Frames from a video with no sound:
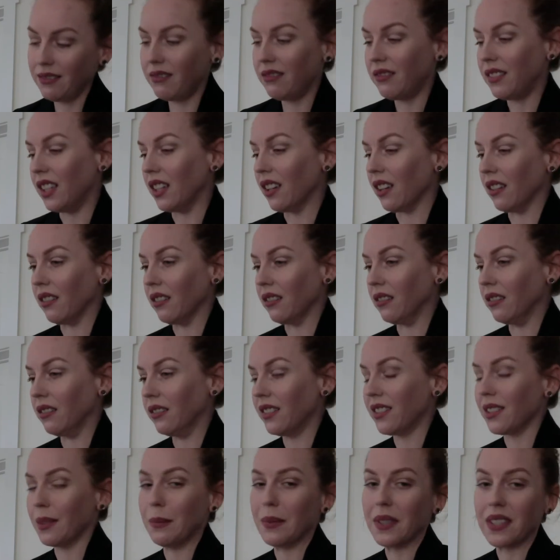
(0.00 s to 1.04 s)
you know,
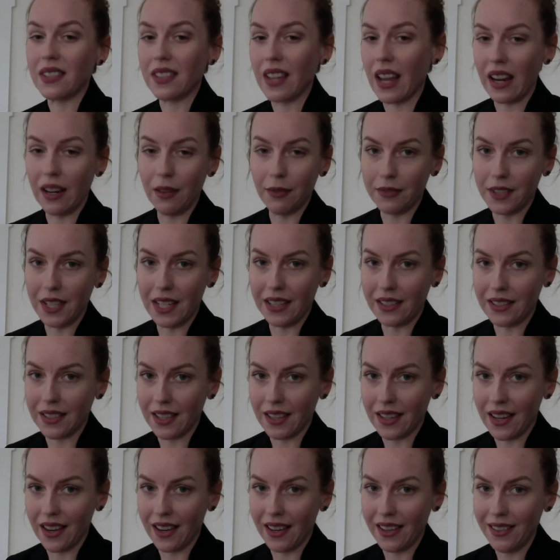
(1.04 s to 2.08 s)
some safety
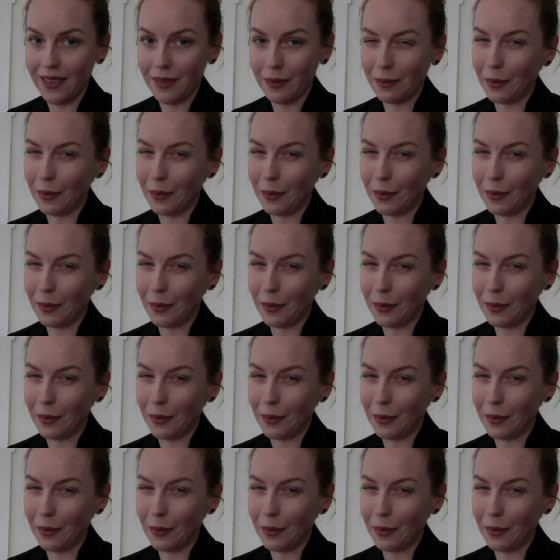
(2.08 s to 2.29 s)
tonight,